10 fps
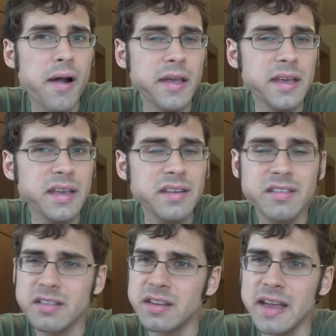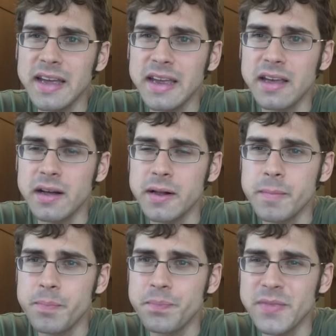it's
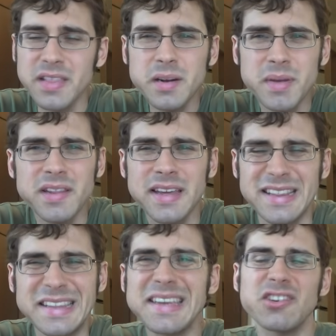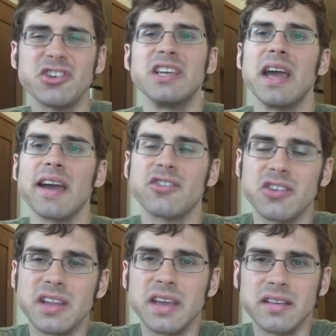a little bit like lychee
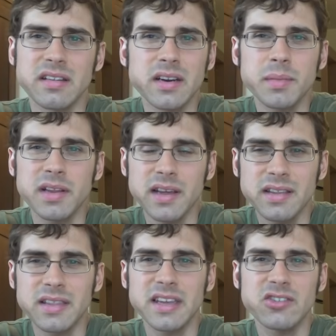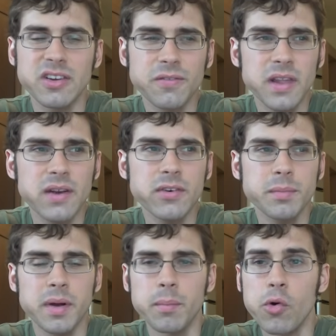actually. It's a little bit like lychee
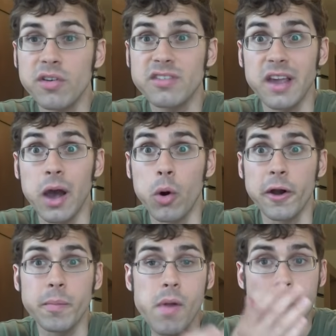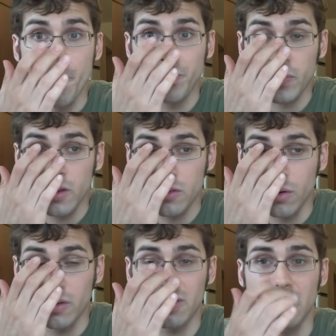flavor, but more sour.
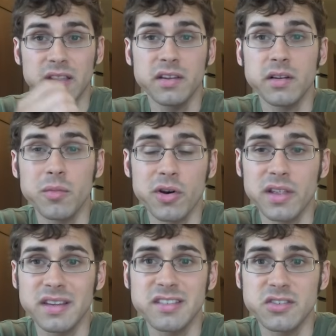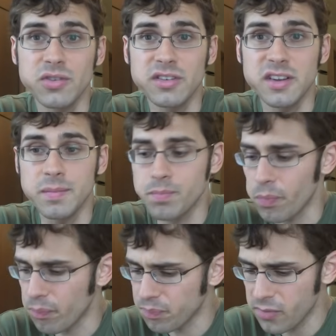So it's a little more citrusy.
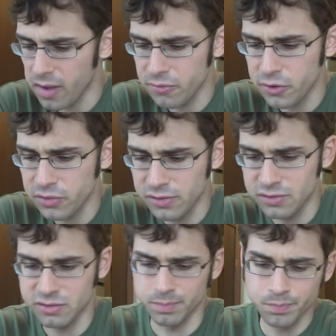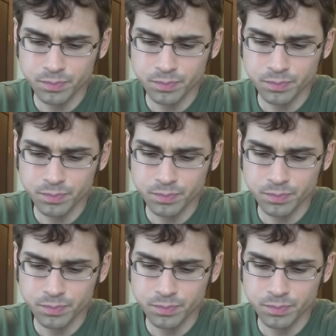I've heard these